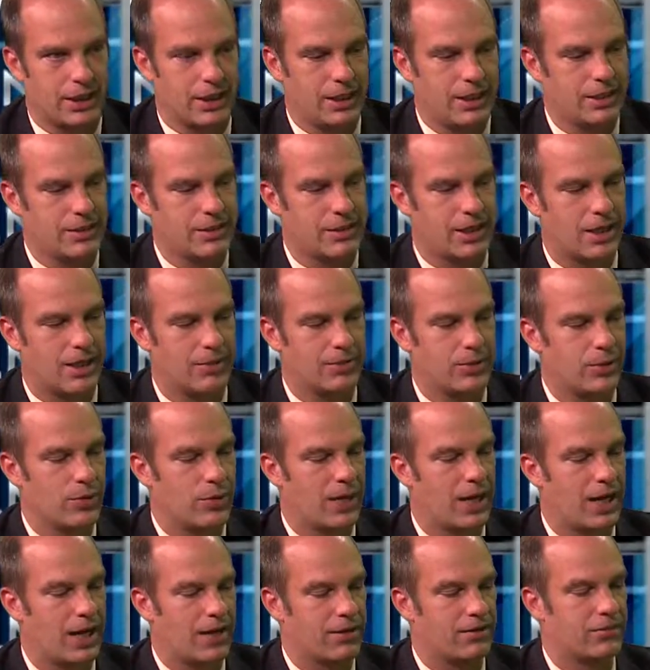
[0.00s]
Anytime you
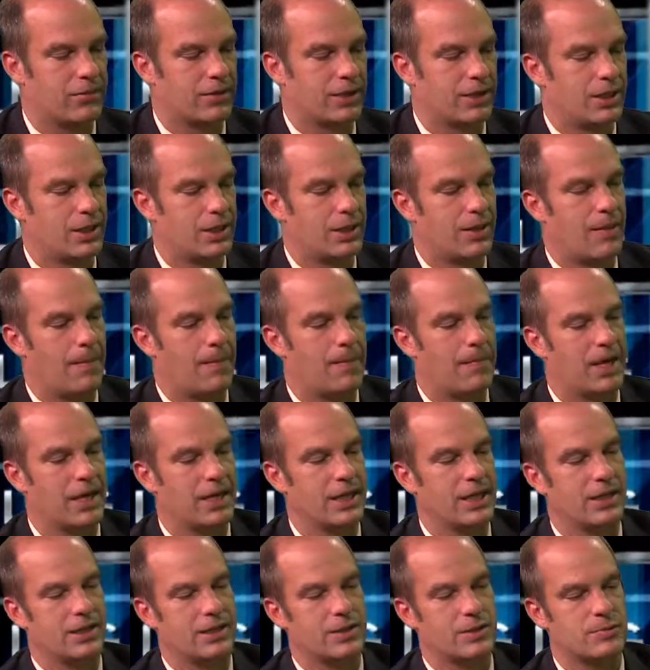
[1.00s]
have
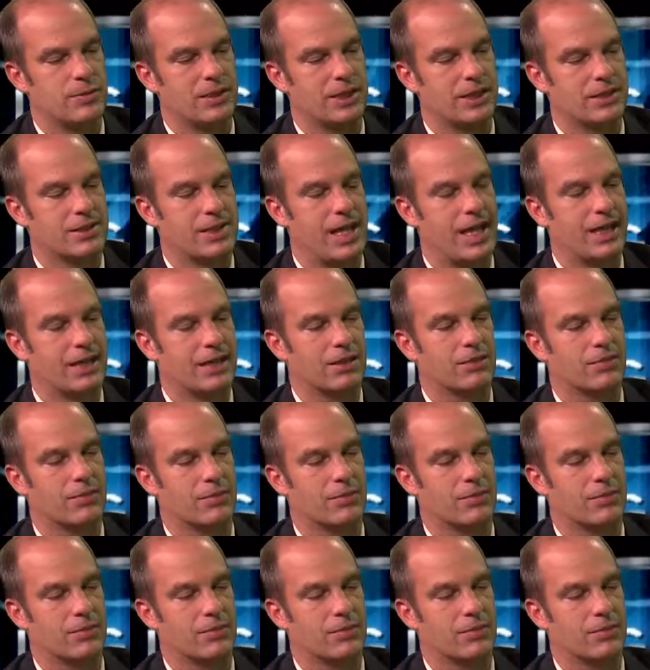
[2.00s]
money that's being taken